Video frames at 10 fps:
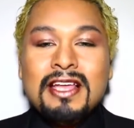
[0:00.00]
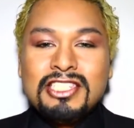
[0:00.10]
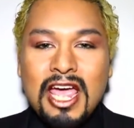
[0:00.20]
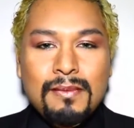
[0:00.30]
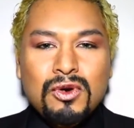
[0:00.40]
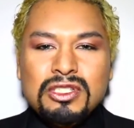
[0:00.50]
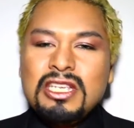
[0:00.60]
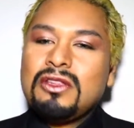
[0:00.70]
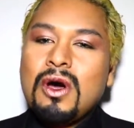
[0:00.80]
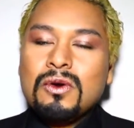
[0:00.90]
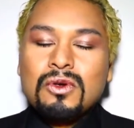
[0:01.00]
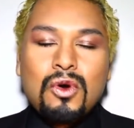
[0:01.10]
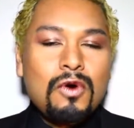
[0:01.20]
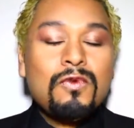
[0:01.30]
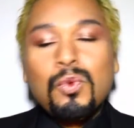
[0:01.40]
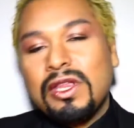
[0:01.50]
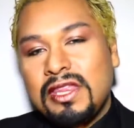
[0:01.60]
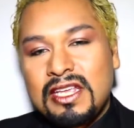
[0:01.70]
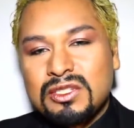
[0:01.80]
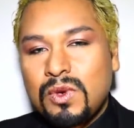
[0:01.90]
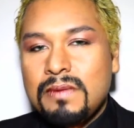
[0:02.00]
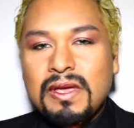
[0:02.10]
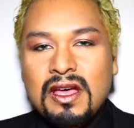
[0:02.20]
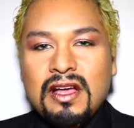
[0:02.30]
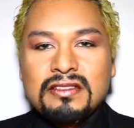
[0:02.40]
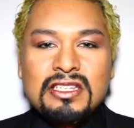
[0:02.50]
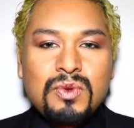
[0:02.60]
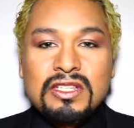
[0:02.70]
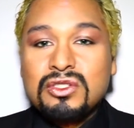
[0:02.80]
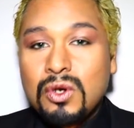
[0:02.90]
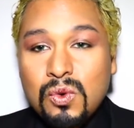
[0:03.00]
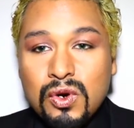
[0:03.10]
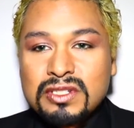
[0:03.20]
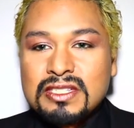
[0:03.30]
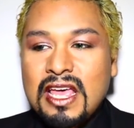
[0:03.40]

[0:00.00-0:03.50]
Chymoji, don't go with this one because this one is so worse.